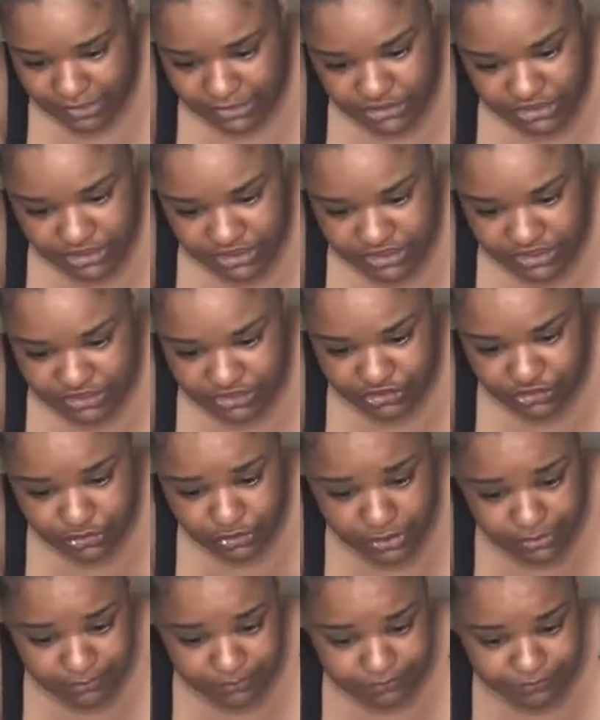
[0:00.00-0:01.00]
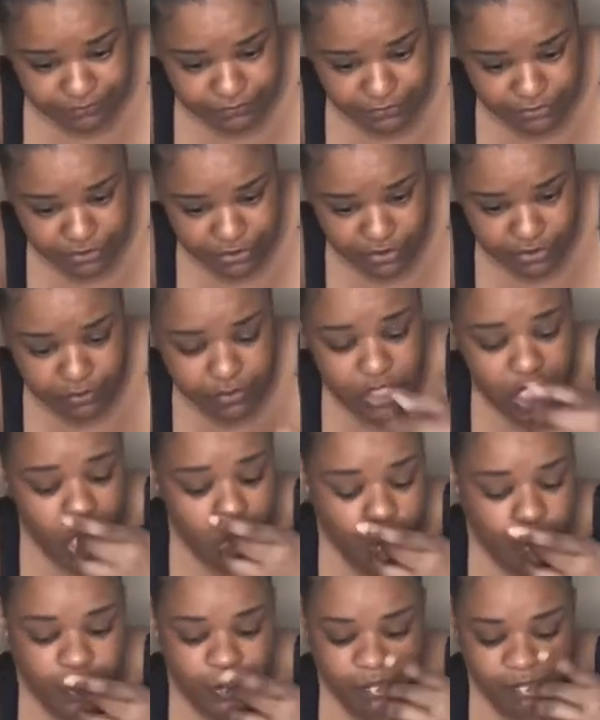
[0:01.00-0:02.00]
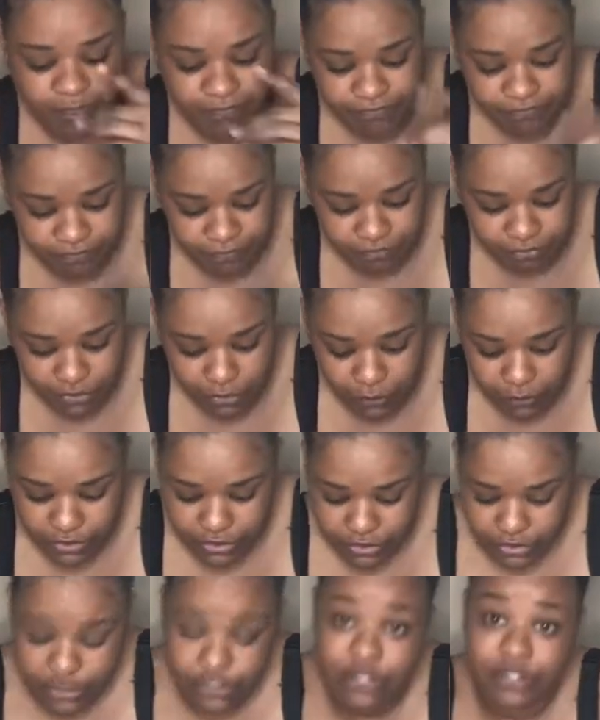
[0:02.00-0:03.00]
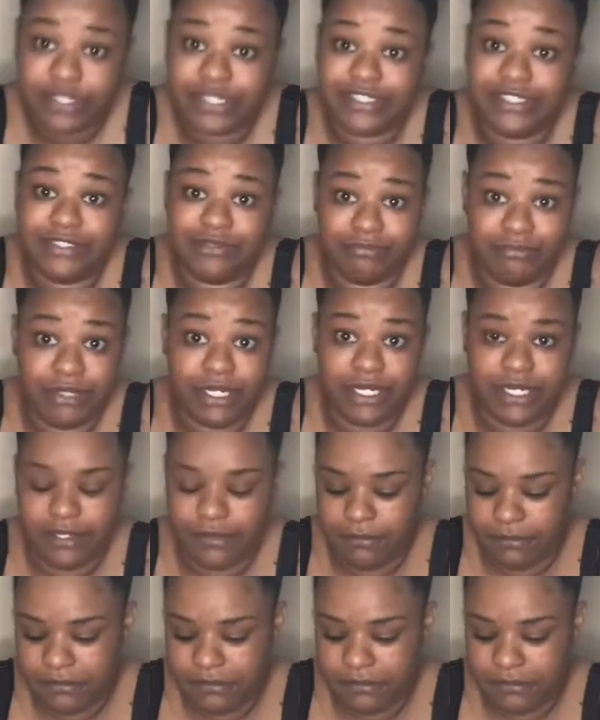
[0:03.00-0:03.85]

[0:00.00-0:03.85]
Just a trip, you know, when your girl gets some money.